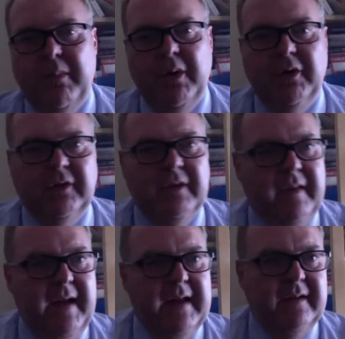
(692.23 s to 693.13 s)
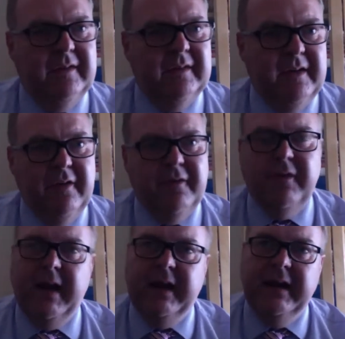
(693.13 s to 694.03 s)
person that they consider a
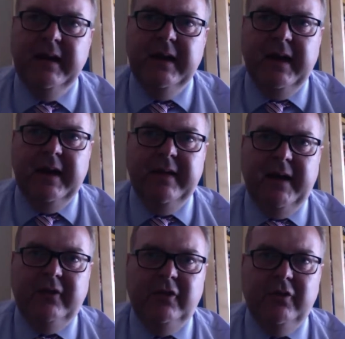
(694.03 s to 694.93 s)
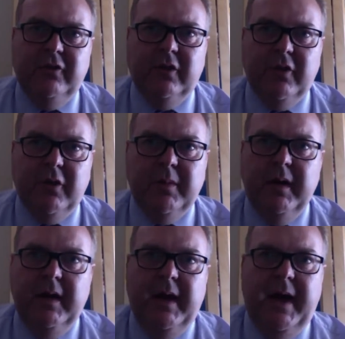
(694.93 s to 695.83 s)
friend in their tutor group.
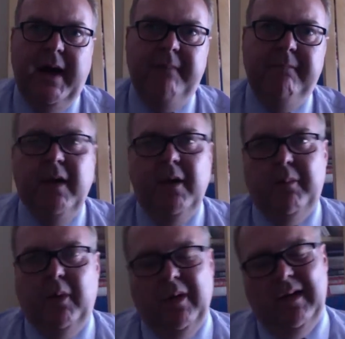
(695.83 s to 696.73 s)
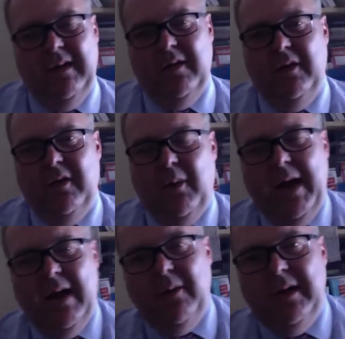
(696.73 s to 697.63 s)
But the
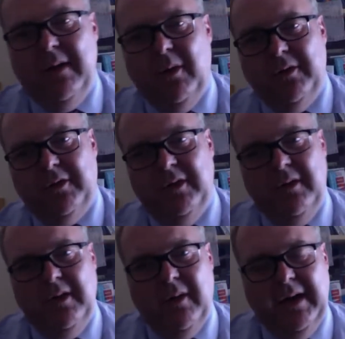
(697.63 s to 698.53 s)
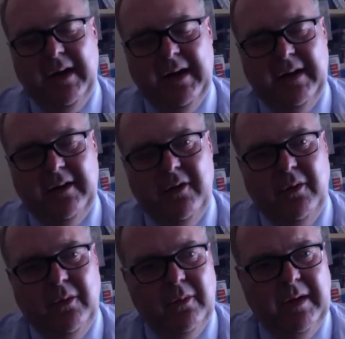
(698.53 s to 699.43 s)
way I really want to, and I
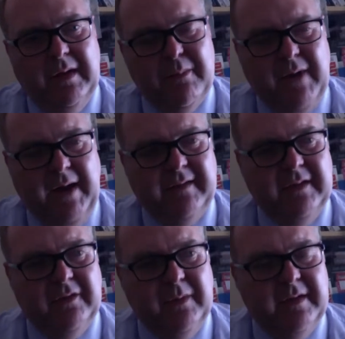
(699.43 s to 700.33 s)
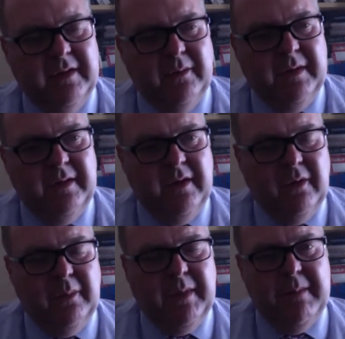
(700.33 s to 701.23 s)
do really press this with the
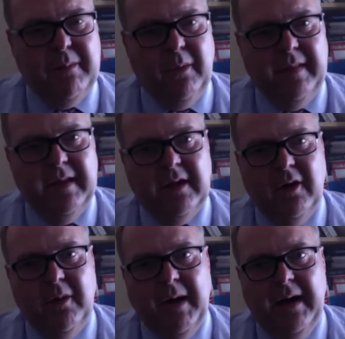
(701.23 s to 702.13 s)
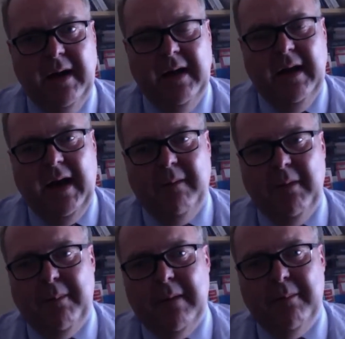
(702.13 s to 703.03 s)
young people when they come, I'm
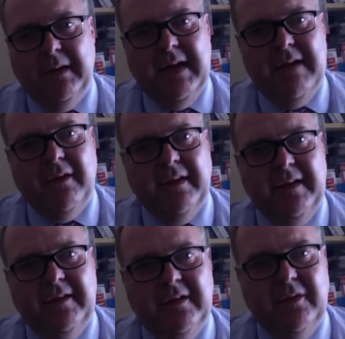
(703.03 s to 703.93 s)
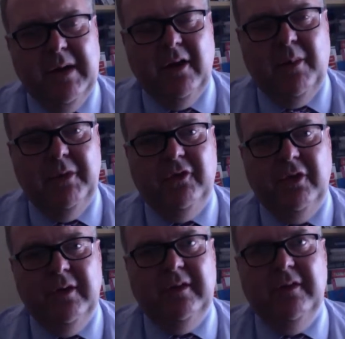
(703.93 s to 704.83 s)
a big believer that this is a real
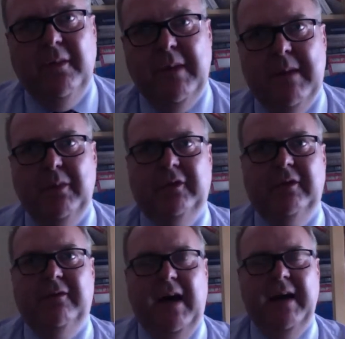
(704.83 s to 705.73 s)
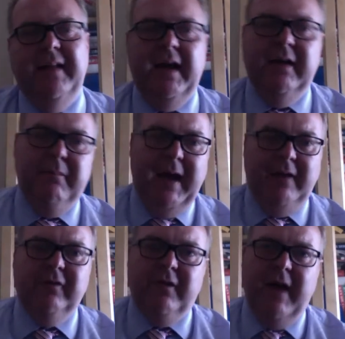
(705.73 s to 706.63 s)
opportunity for people to find their
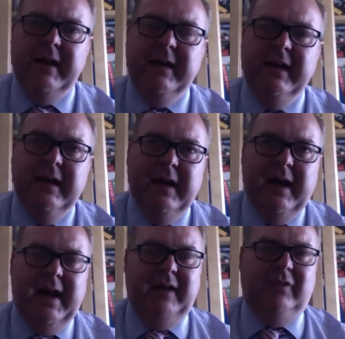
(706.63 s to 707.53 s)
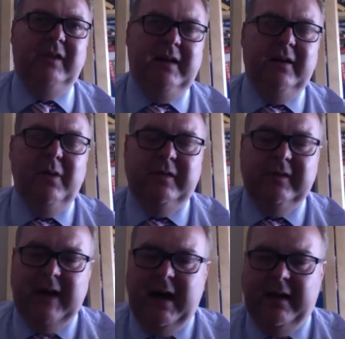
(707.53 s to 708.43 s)
best friend. And actually, I always
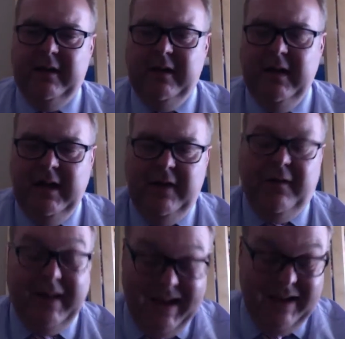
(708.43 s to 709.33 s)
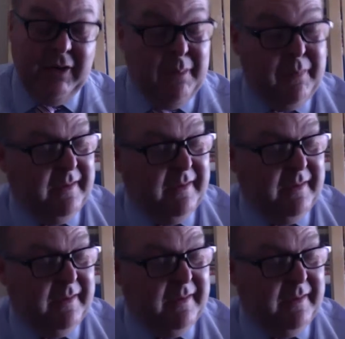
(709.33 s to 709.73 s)
start if I can do a